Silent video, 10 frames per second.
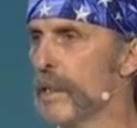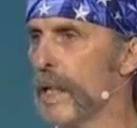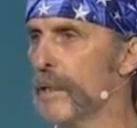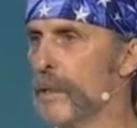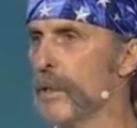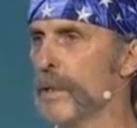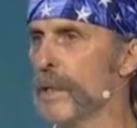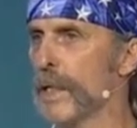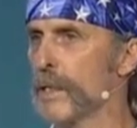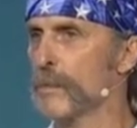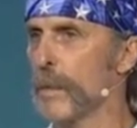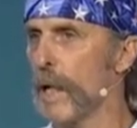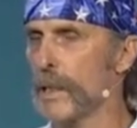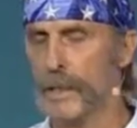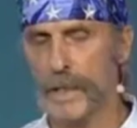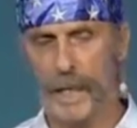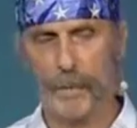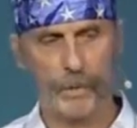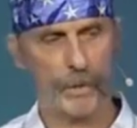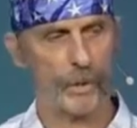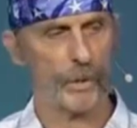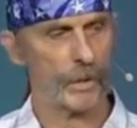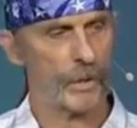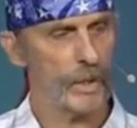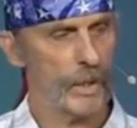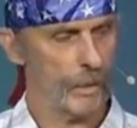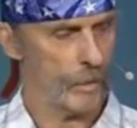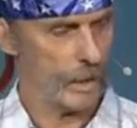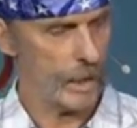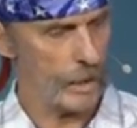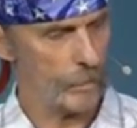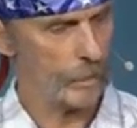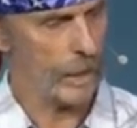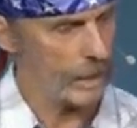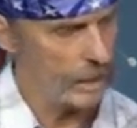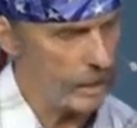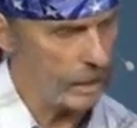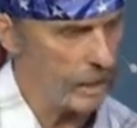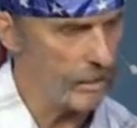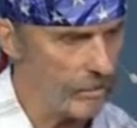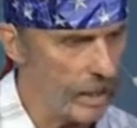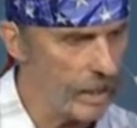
And I knew when like Spock and Captain Kirk, you know, went down to a planet and they got in a